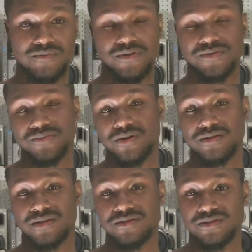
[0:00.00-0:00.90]
But I'm
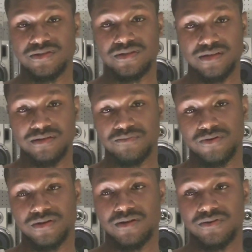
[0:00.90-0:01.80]
surprised they just didn't
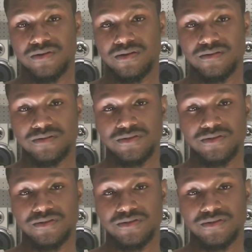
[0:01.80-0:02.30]
put it on there.